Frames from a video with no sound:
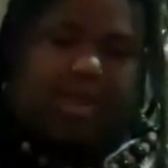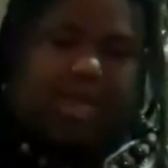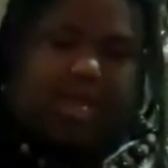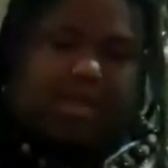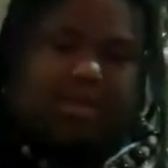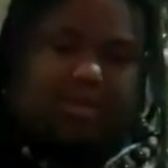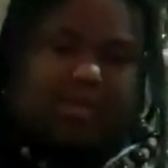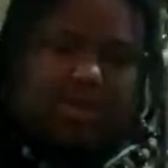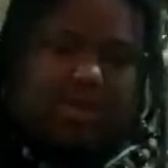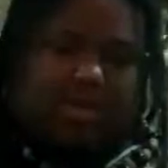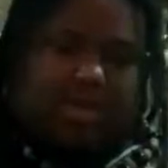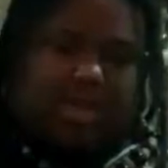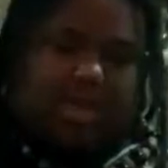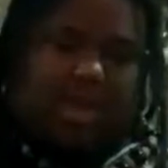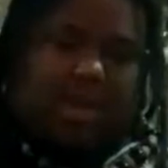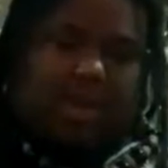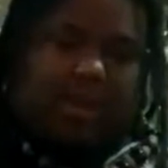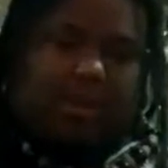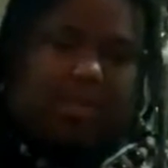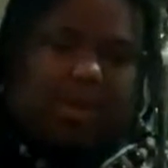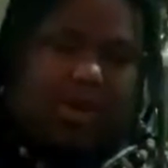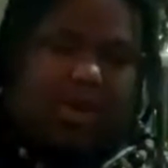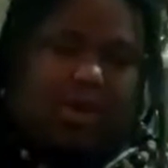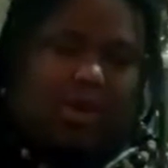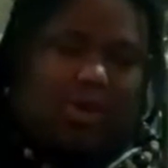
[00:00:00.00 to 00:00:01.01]
a match with this guy
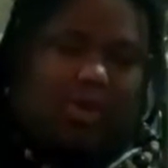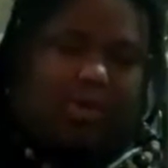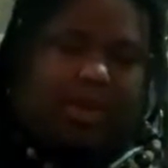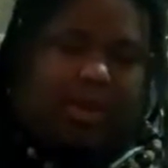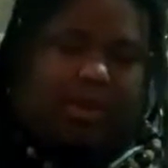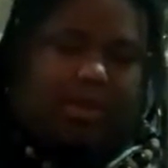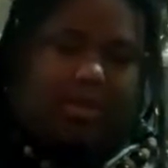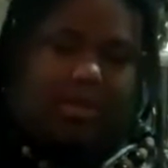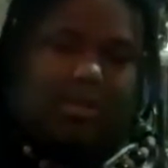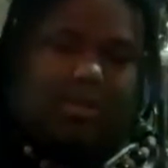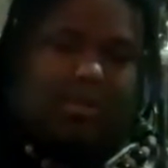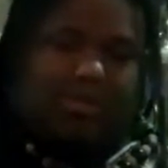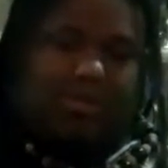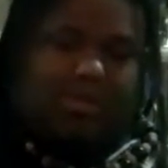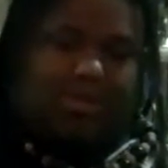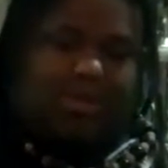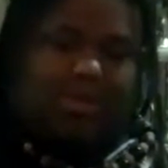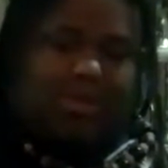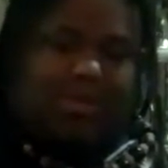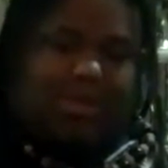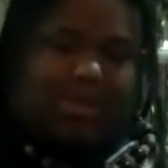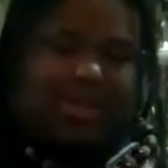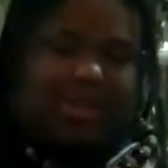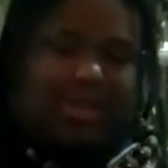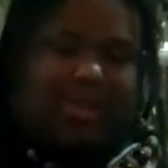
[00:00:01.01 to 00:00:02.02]
named Kobe,
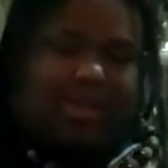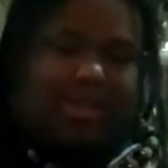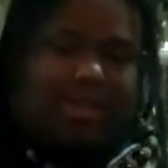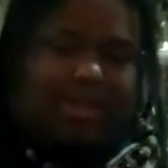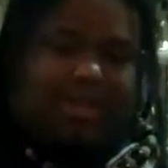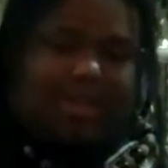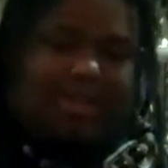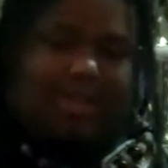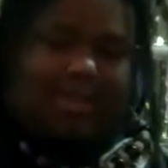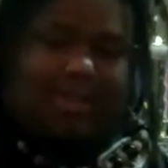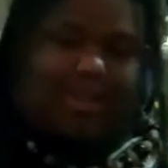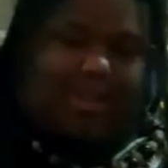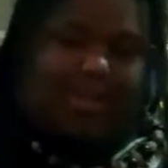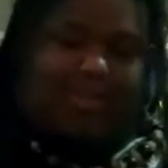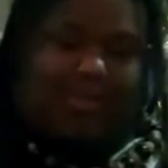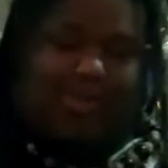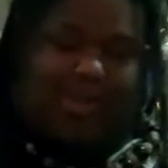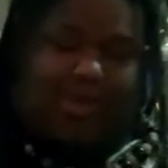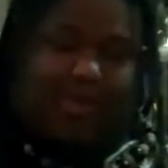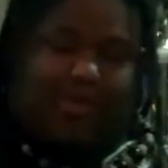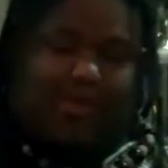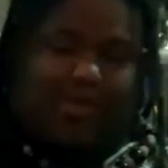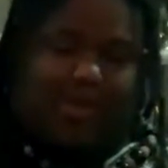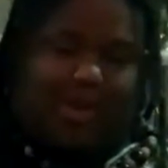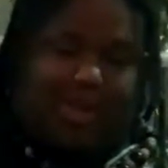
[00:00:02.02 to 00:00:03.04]
which was
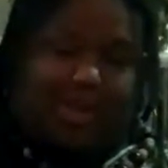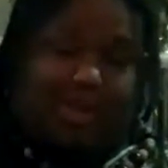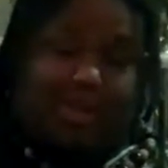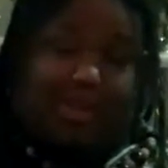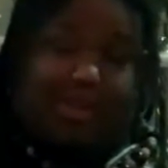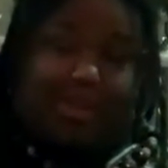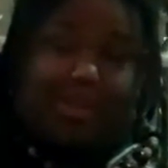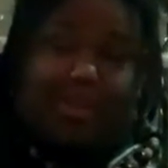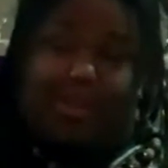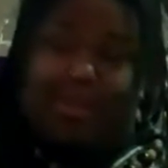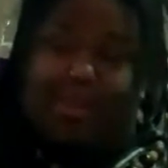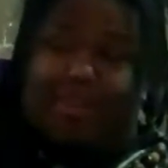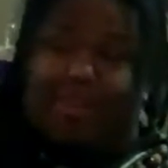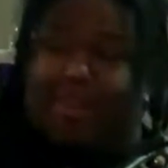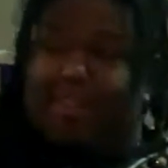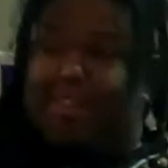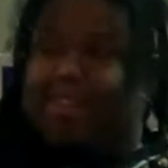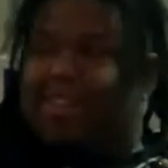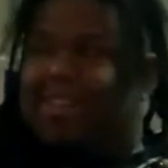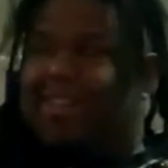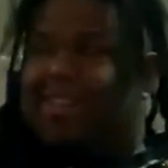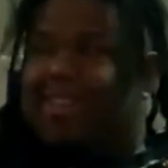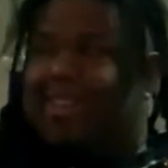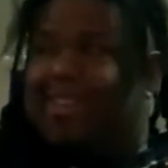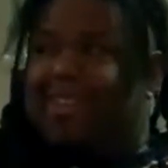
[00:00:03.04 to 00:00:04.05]
pretty fun.
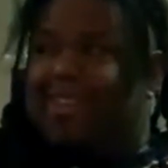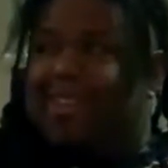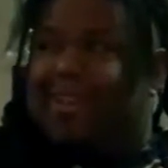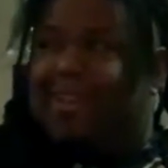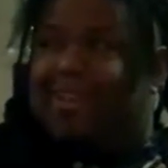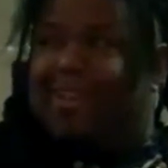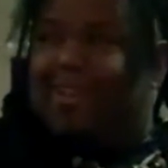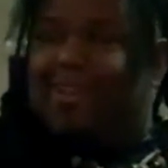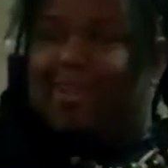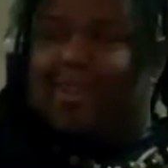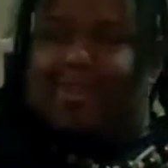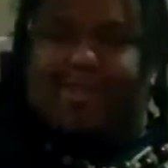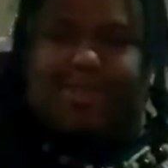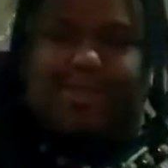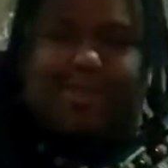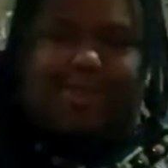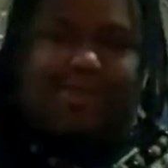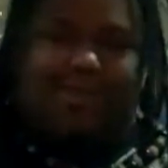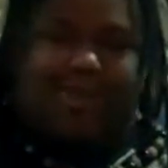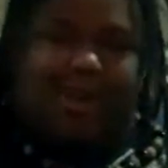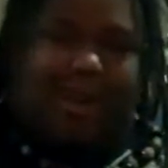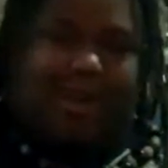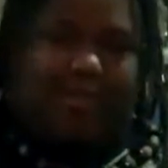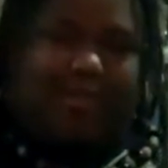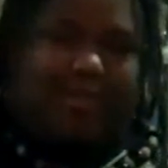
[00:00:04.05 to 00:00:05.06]
And
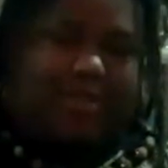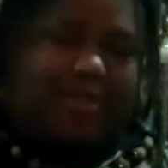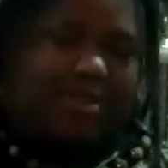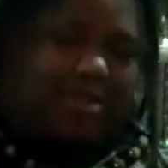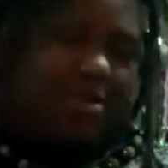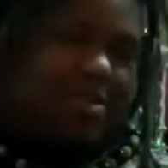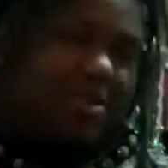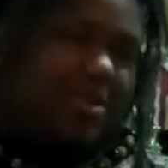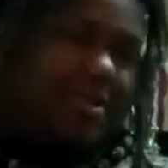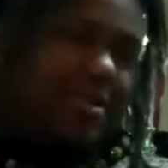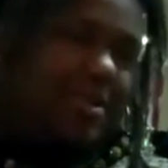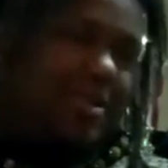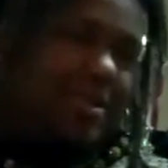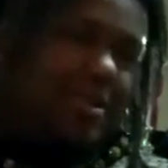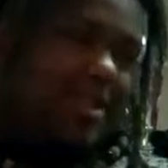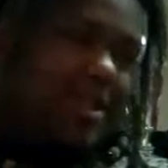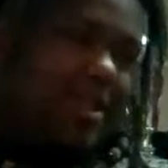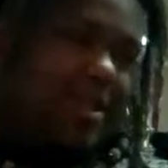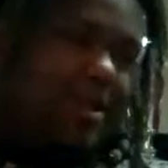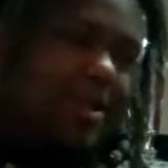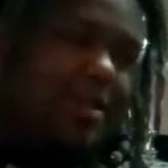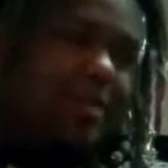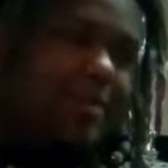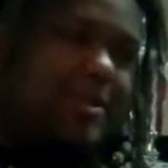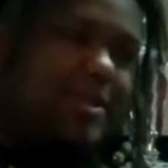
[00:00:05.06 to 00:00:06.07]
also Alpha Jr.
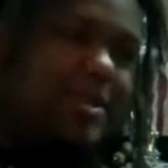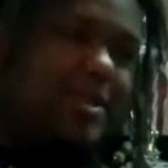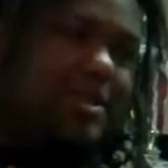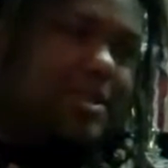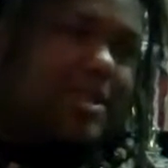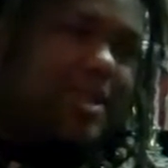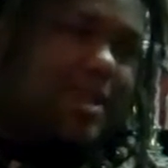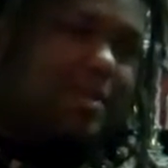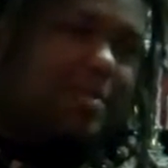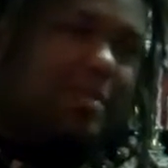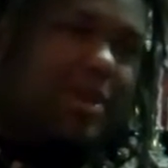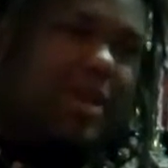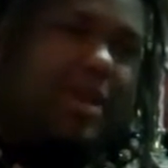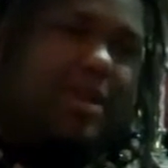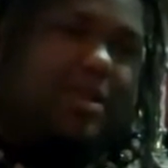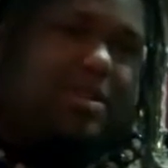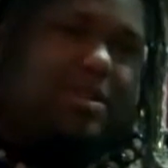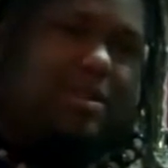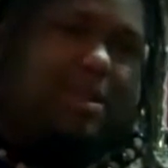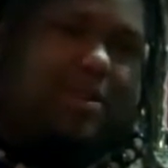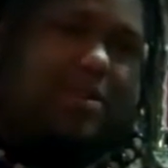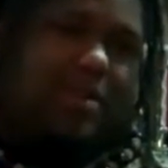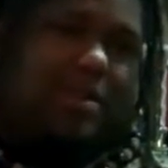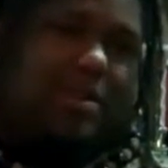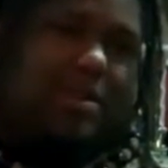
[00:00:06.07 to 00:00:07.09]
You know, he was in the same
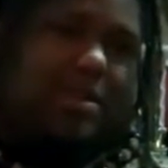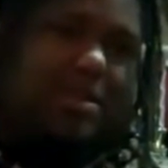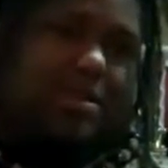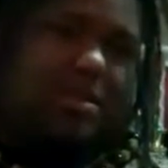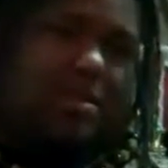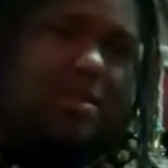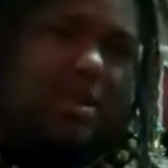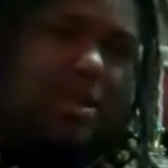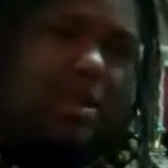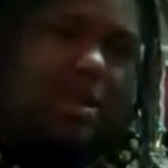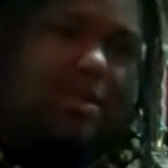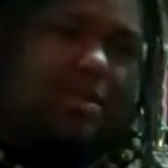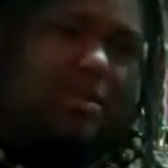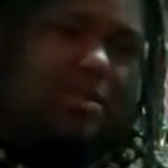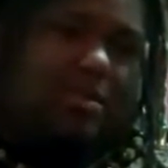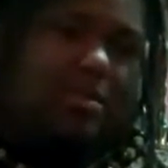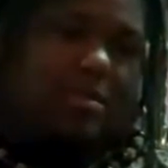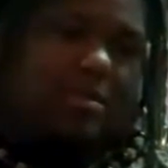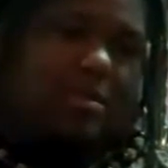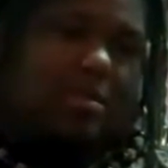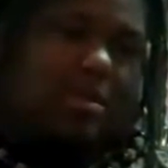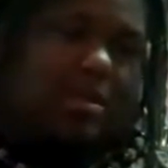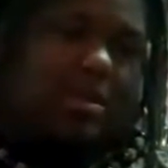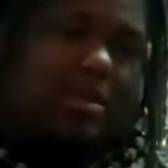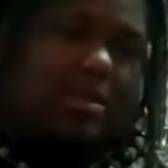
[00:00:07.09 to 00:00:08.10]
match. That was, you know,
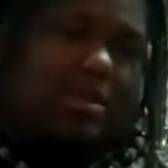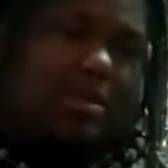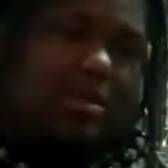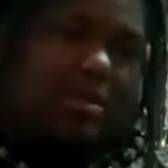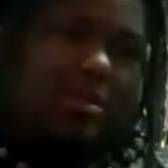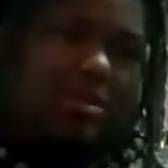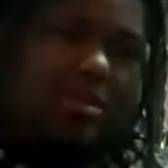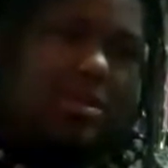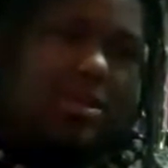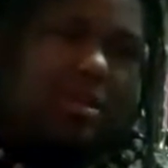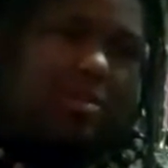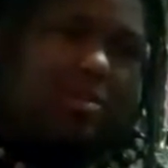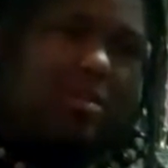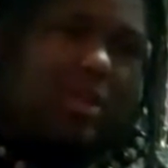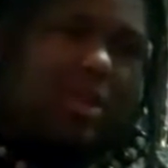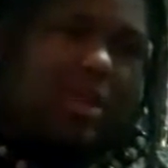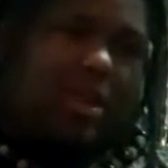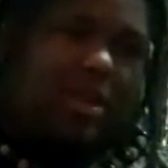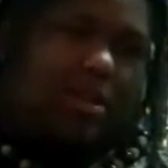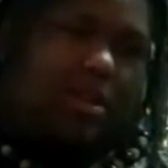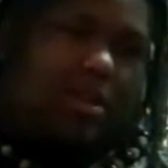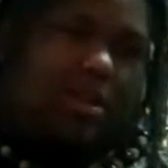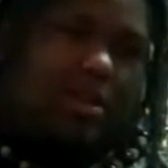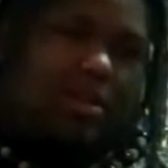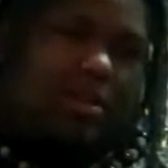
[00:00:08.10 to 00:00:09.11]
something
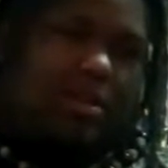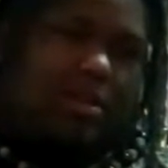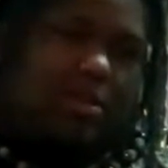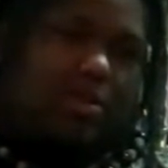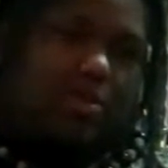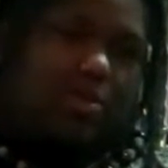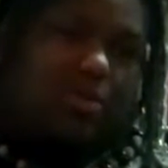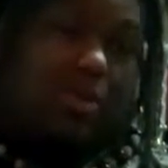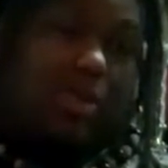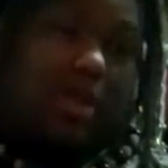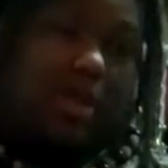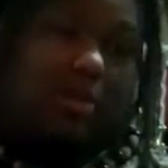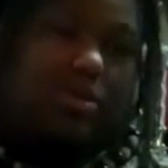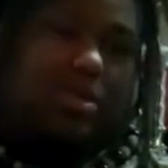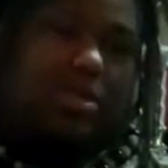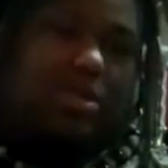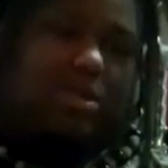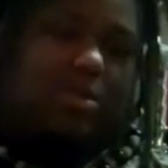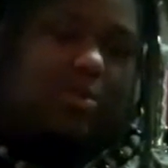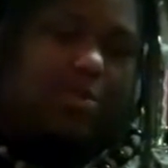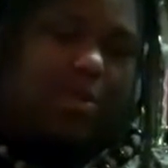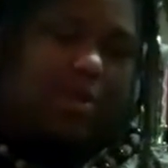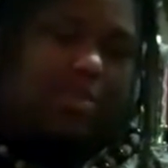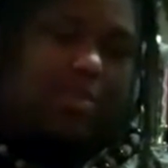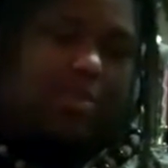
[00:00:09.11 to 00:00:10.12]
that that was
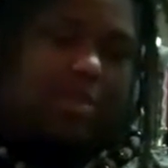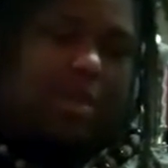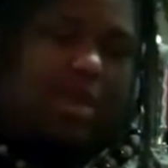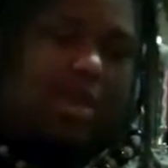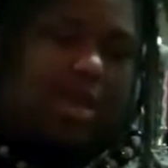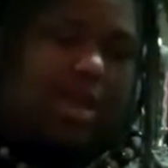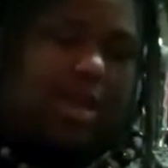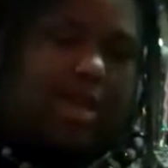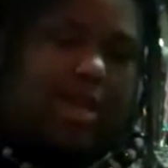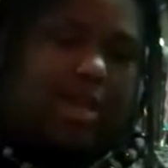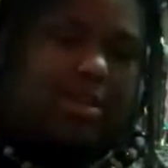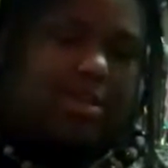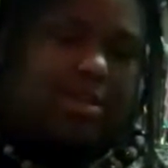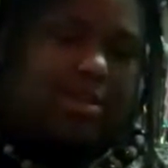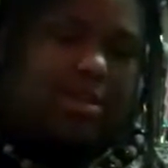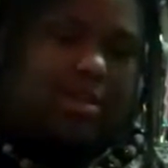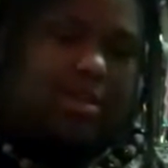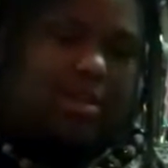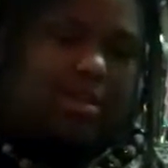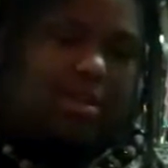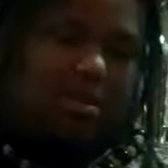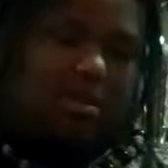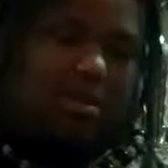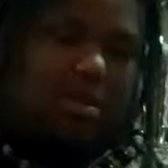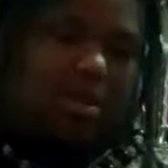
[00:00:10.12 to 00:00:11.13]
two people that I
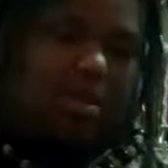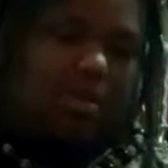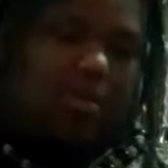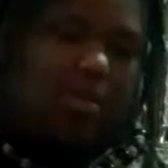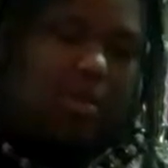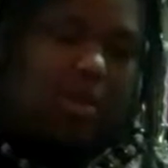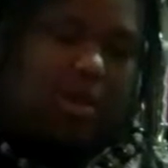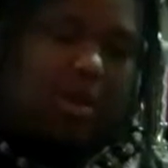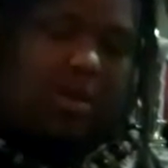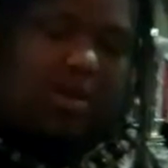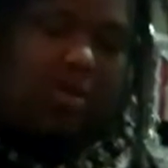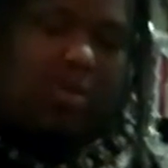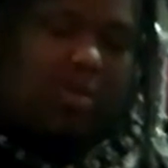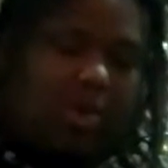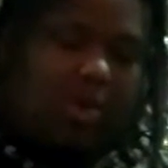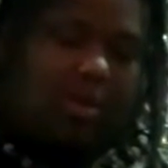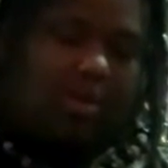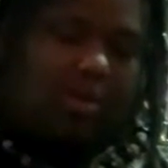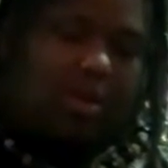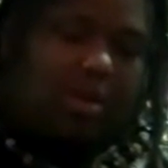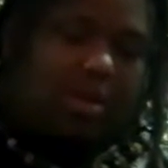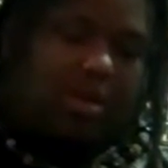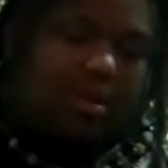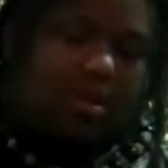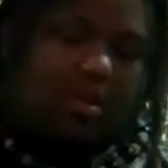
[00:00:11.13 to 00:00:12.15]
actually, you know, wanted to
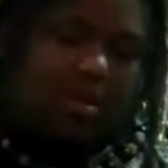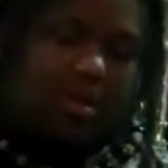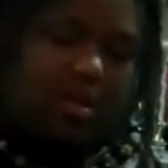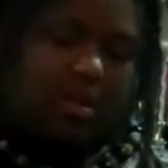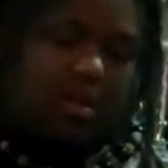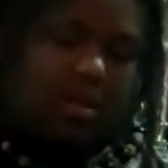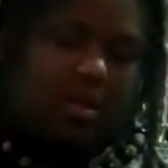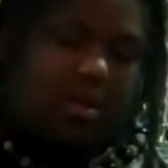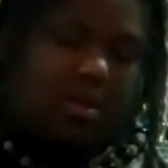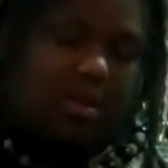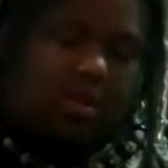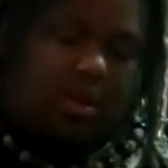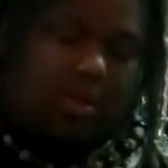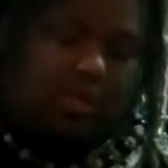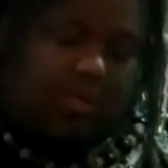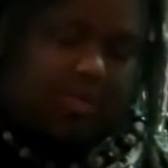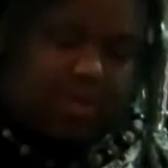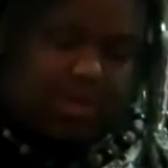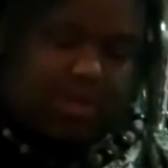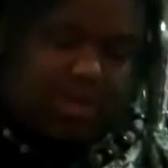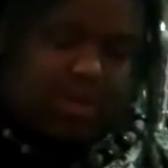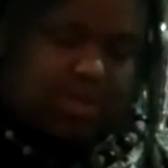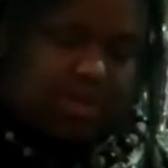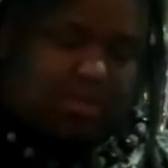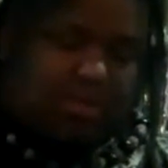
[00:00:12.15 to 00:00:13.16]
work with.
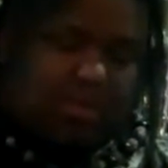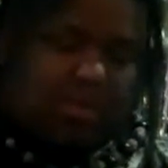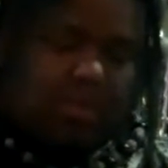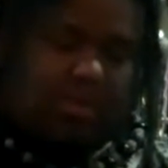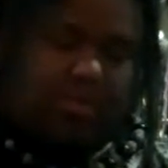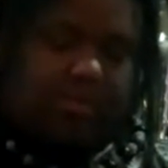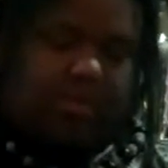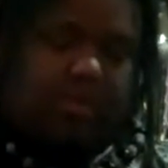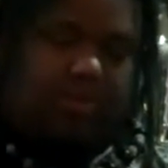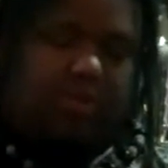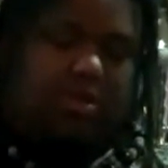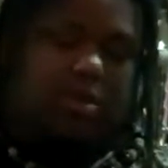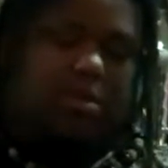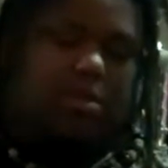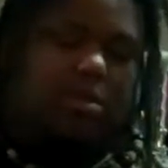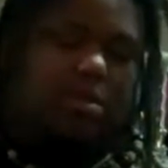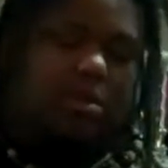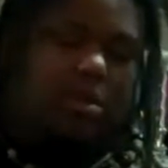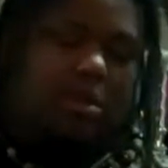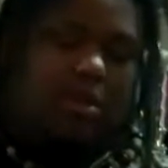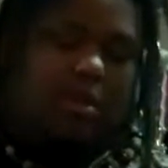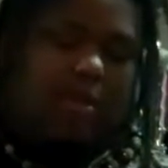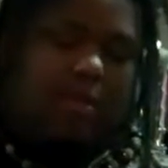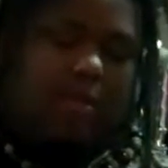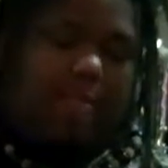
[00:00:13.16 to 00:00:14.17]
Hopefully, some more in the future.
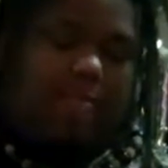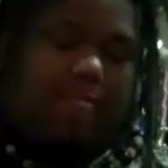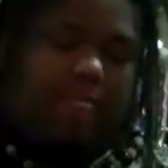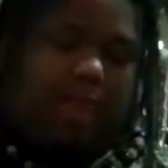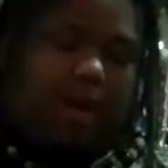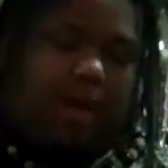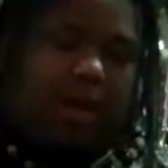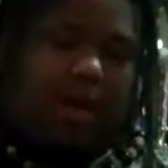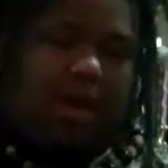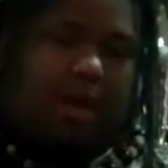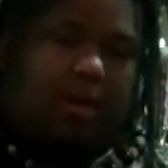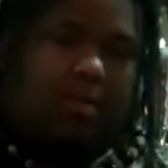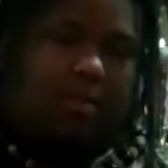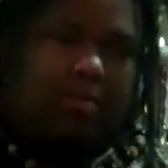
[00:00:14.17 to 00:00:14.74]
I